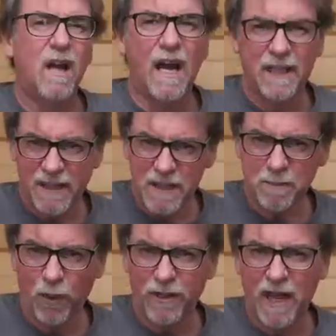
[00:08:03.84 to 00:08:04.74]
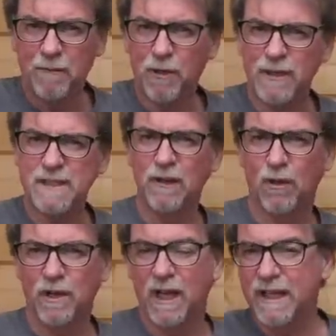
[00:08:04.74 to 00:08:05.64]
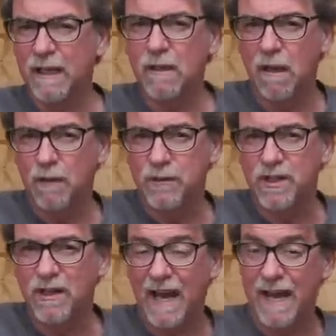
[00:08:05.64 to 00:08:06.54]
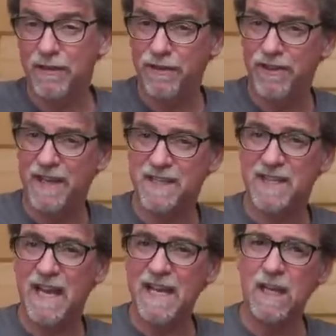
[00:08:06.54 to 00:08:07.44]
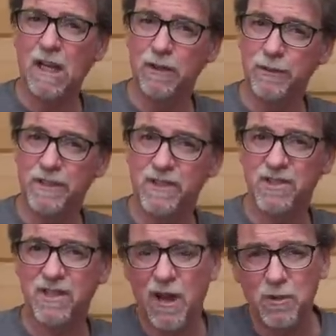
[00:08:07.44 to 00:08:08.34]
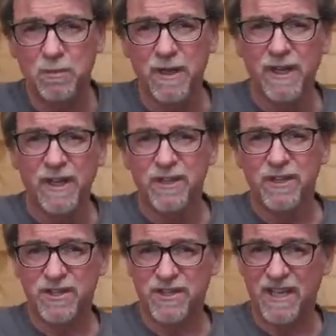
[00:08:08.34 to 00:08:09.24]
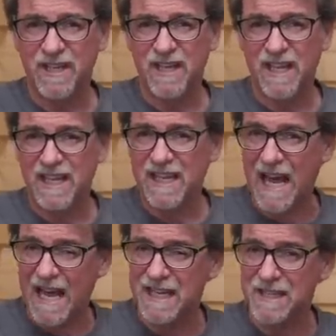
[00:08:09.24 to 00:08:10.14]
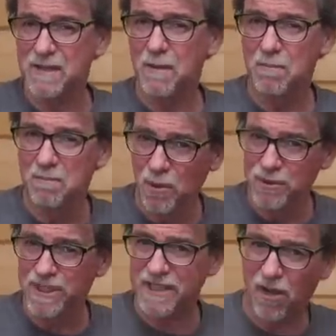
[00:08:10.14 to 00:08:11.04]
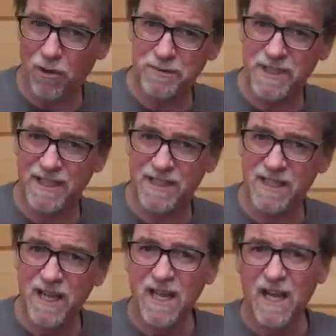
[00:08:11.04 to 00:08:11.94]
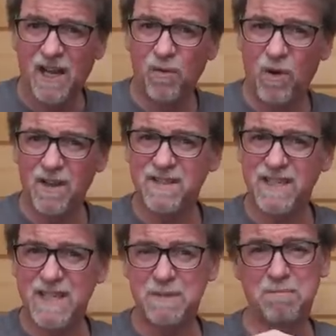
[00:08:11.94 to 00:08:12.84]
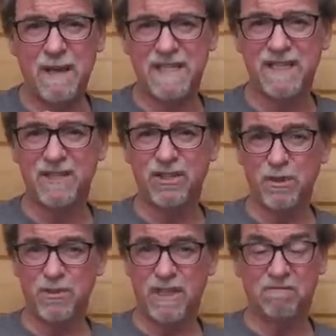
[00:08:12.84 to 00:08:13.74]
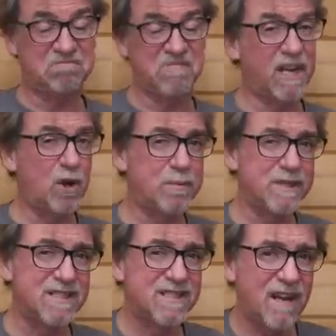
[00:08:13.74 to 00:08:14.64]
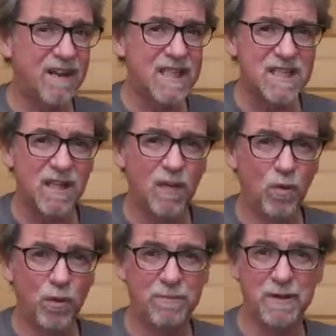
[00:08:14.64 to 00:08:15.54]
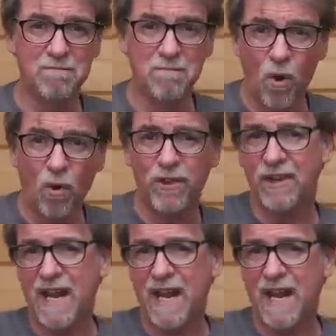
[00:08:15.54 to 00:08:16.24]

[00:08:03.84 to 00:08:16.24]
At this point, I'm going to look a little closer at this included scope. You see, it has budget optics, and whilst it is better than using the open sights and would be more than